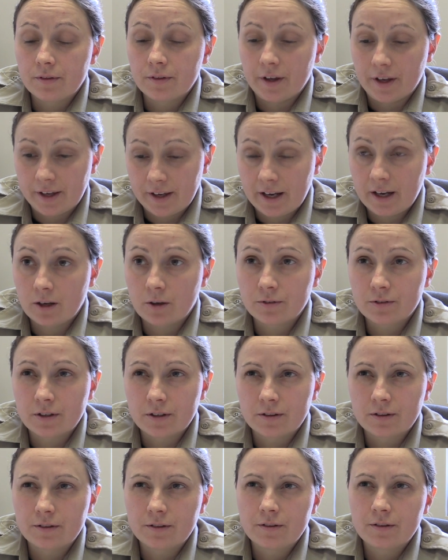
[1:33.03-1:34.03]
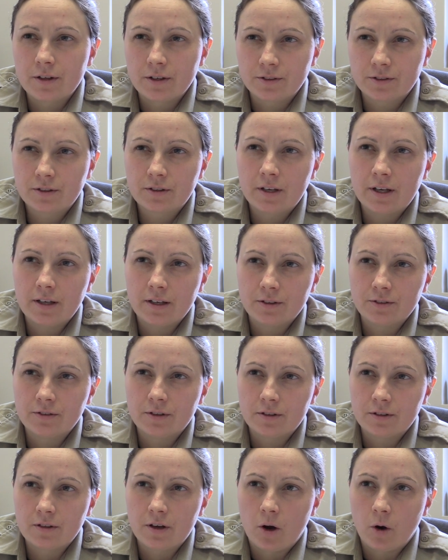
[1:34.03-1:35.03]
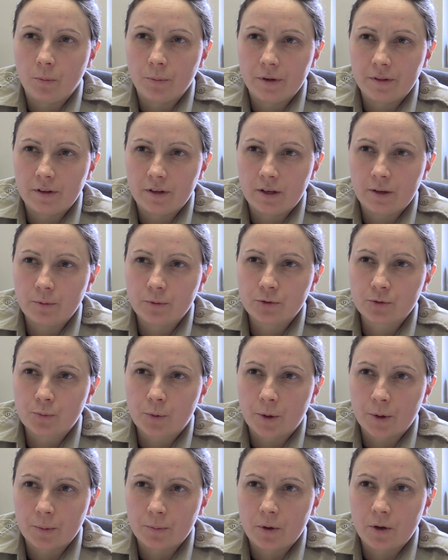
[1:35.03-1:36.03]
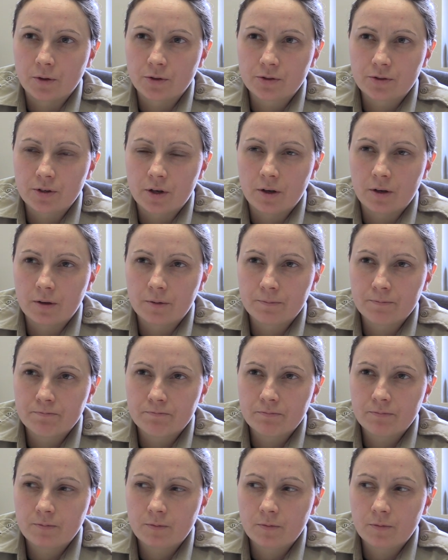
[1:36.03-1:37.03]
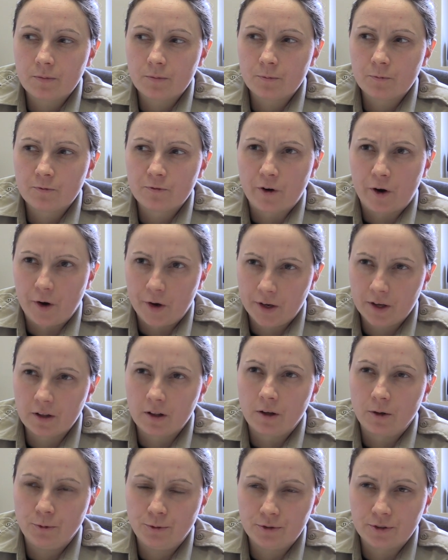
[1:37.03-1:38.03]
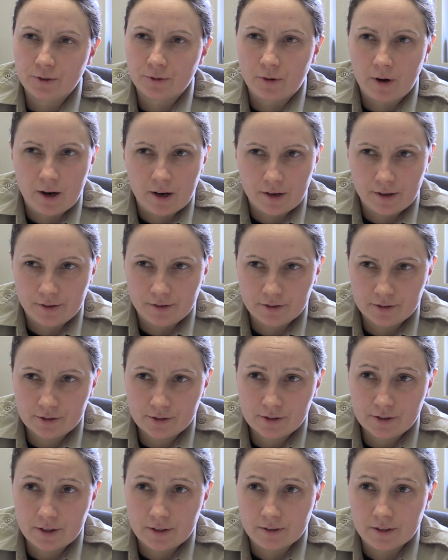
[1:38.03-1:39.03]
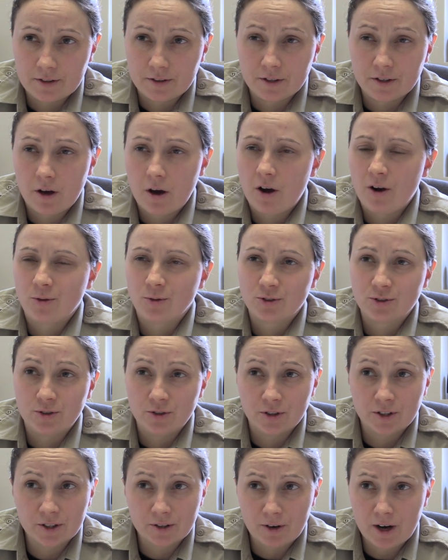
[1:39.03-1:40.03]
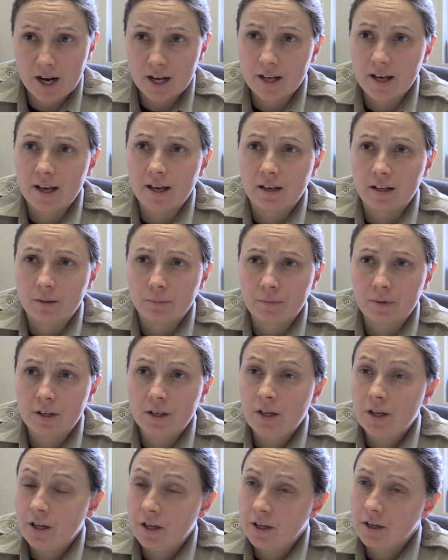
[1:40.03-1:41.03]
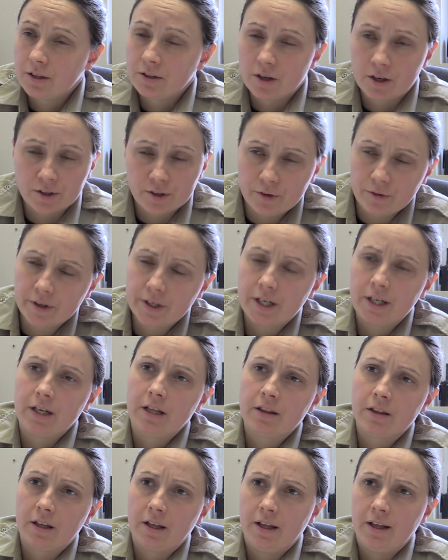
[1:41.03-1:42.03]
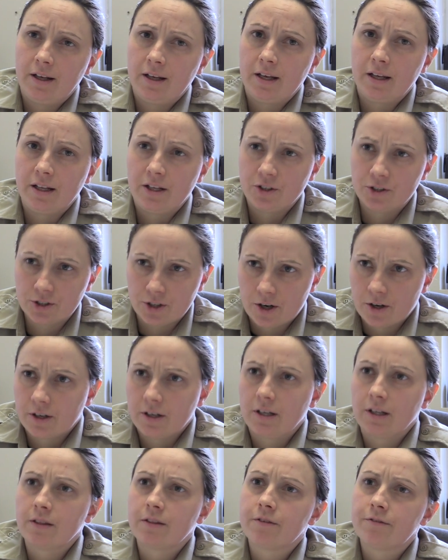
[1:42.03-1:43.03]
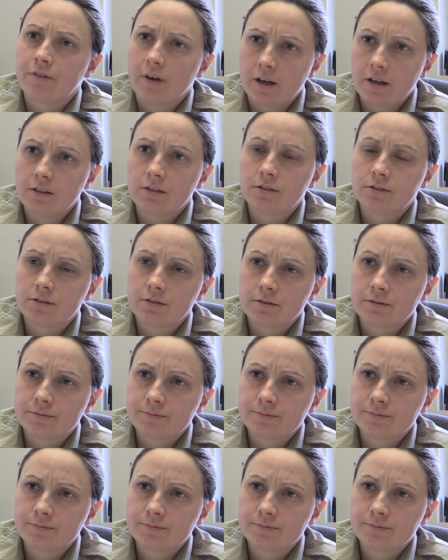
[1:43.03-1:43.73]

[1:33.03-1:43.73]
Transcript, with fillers: The account that these kids had told me that it was pretty much uh, very close in range and that the dog was looking right at him not doing anything, and he shot it in the face.